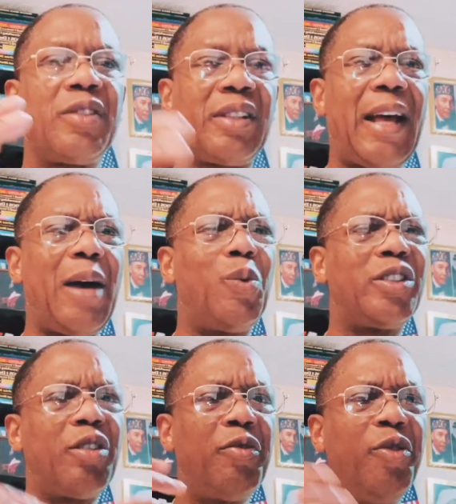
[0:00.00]
Islam
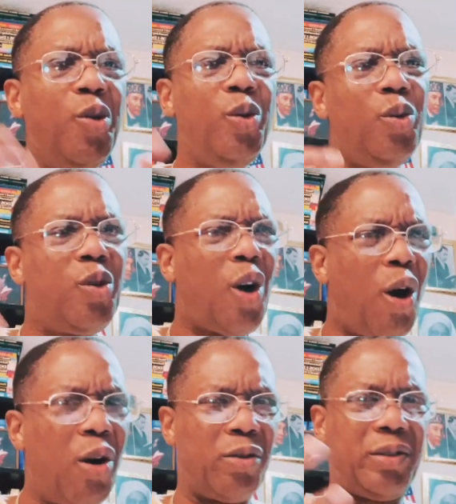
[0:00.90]
was a voodoo
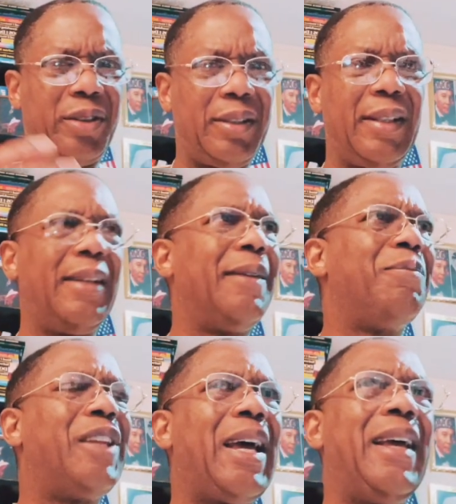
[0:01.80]
cult,
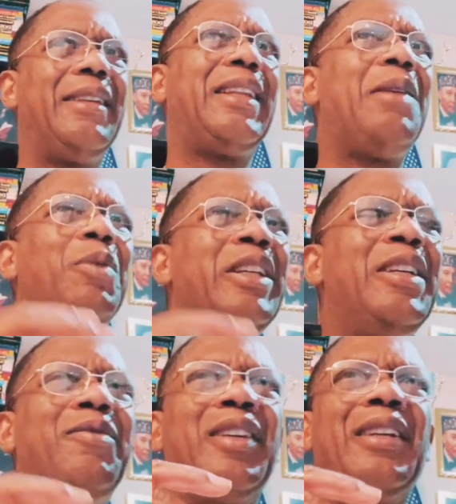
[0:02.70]
that they
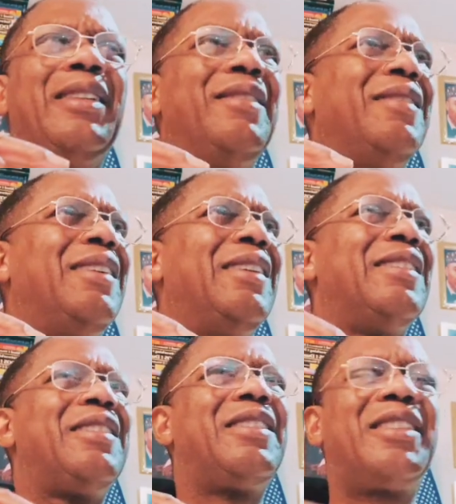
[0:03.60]
believed in
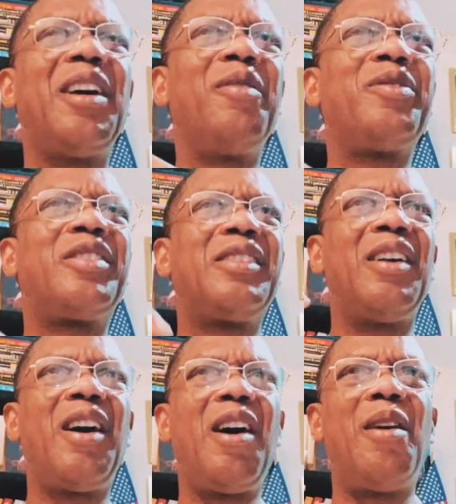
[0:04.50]

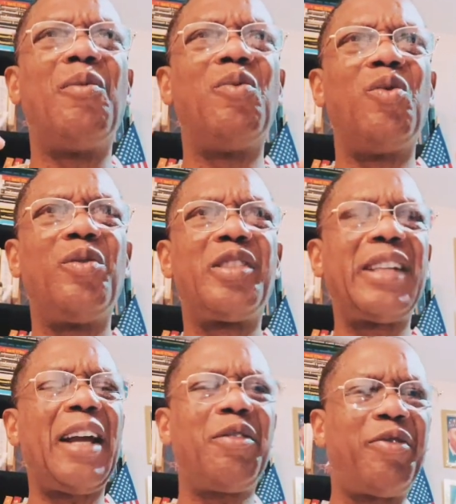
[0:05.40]

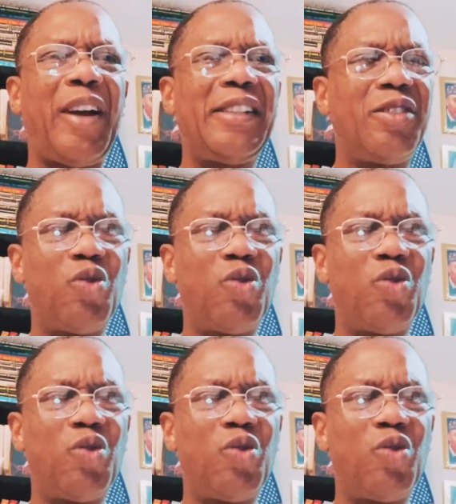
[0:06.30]
self-sacrificing